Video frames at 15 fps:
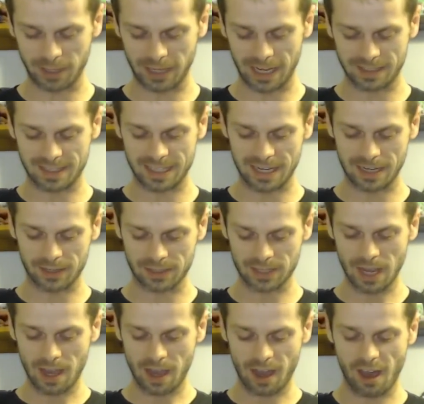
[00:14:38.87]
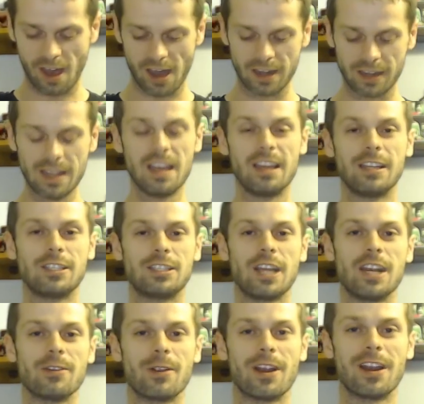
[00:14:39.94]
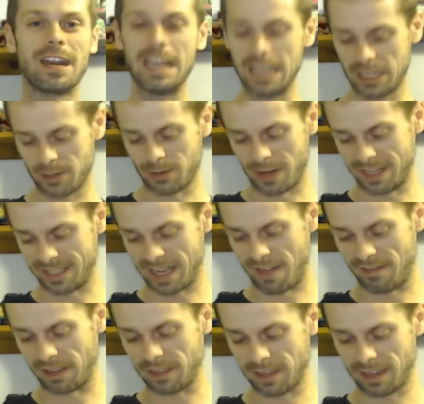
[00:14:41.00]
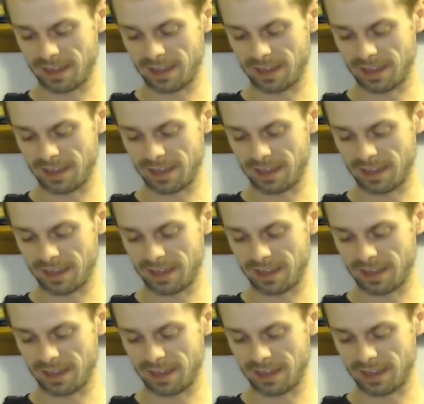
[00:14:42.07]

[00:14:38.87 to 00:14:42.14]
hits theaters on January 27th.